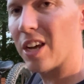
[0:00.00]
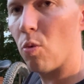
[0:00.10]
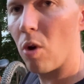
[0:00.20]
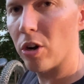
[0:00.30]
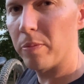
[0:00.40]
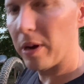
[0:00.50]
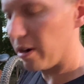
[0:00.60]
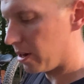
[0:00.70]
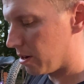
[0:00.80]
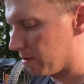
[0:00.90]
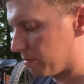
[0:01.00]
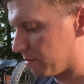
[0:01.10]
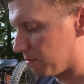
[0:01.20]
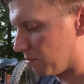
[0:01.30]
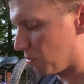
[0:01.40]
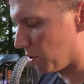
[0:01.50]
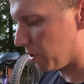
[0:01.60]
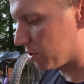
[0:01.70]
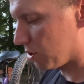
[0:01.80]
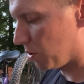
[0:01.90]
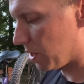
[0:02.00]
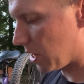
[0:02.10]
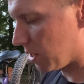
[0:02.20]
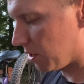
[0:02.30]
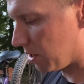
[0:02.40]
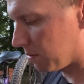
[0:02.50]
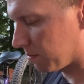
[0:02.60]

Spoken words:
a water barrier more so than anything.